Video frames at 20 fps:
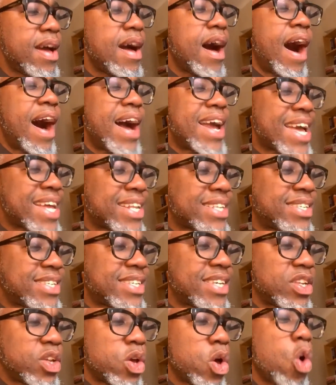I
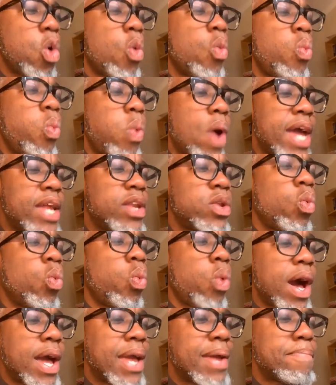answered, when
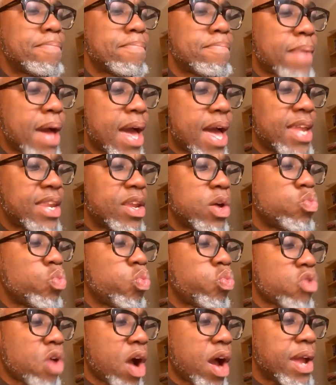white men
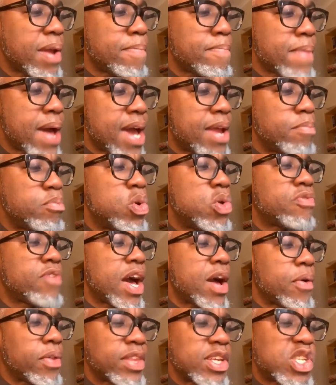and right men move
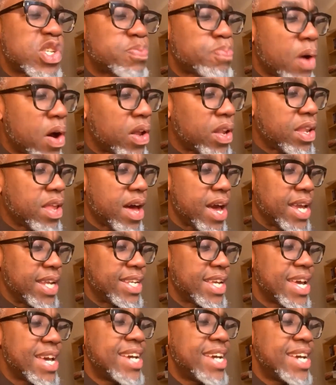out of the spotlight,